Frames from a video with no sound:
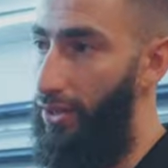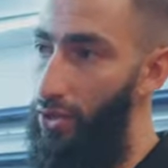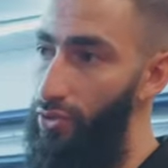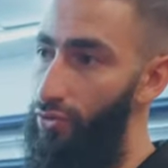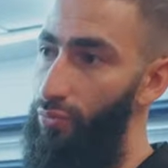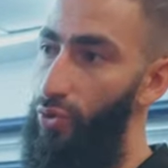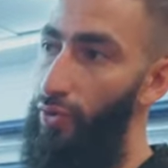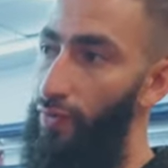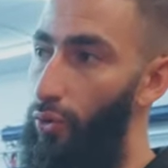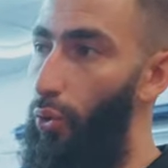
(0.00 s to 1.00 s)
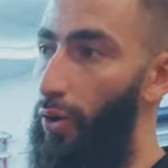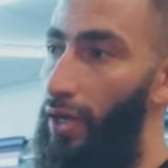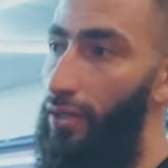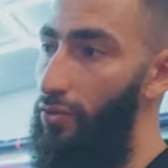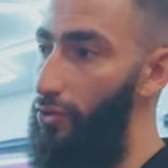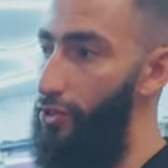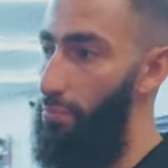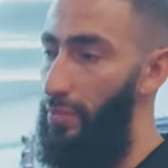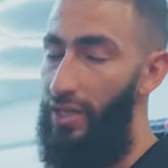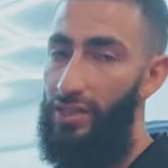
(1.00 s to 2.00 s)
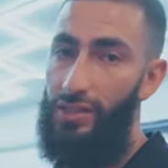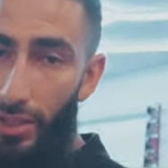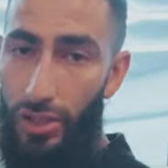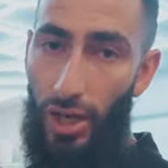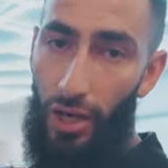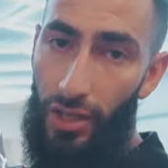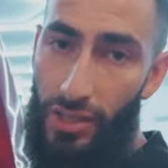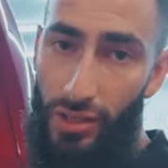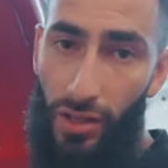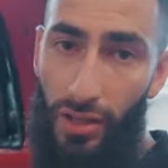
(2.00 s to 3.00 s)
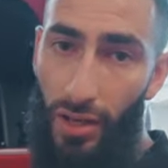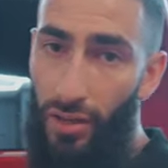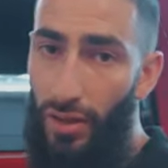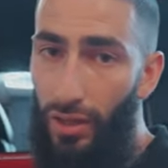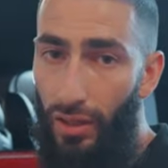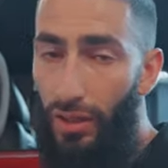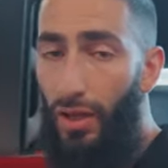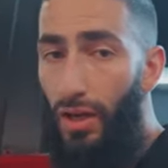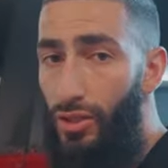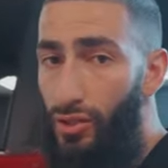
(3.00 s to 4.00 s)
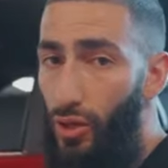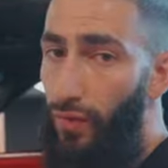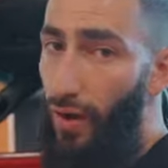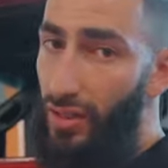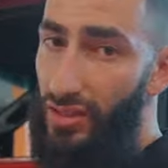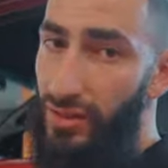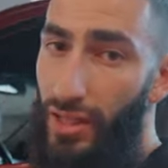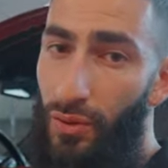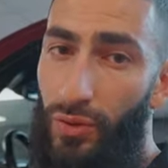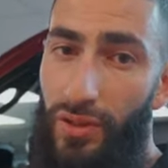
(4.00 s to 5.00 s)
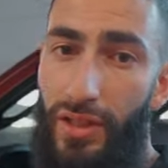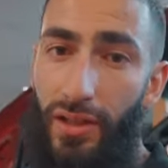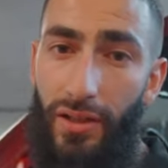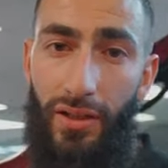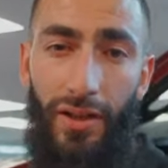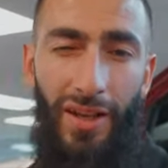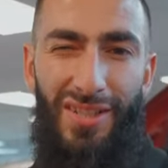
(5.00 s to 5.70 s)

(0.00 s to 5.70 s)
those removed, door handles, mirrors. She already started on the hood. So far it's looking really good.